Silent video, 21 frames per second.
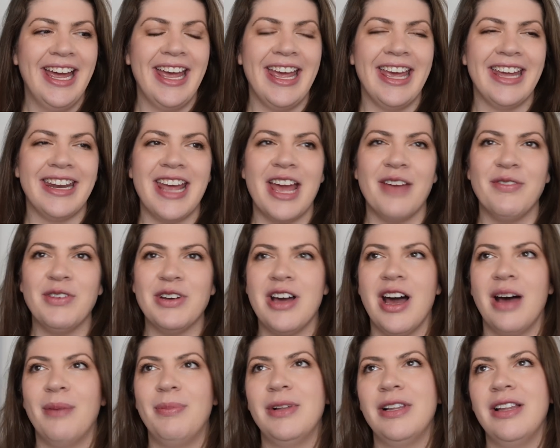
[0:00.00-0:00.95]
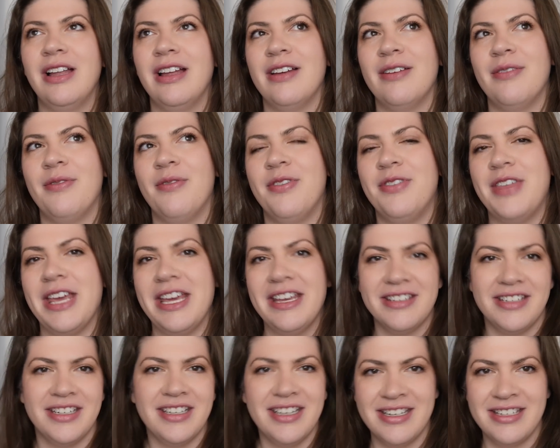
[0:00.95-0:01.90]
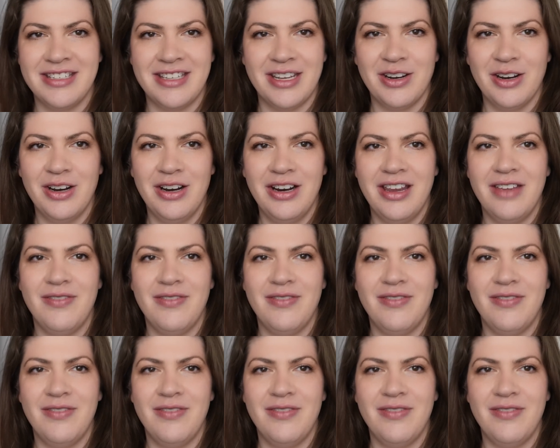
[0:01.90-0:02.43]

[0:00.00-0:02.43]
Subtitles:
and I have a couple of things to consider